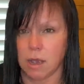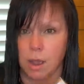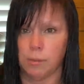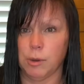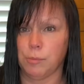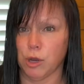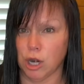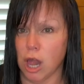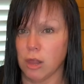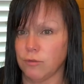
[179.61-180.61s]
I'm gonna put it
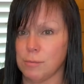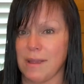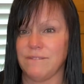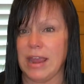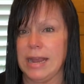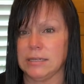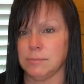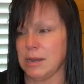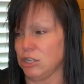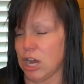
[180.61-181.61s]
all over my face,
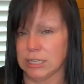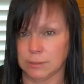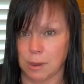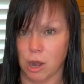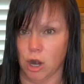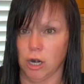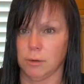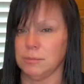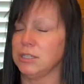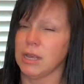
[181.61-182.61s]
my chest, my
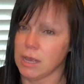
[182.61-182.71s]
arms.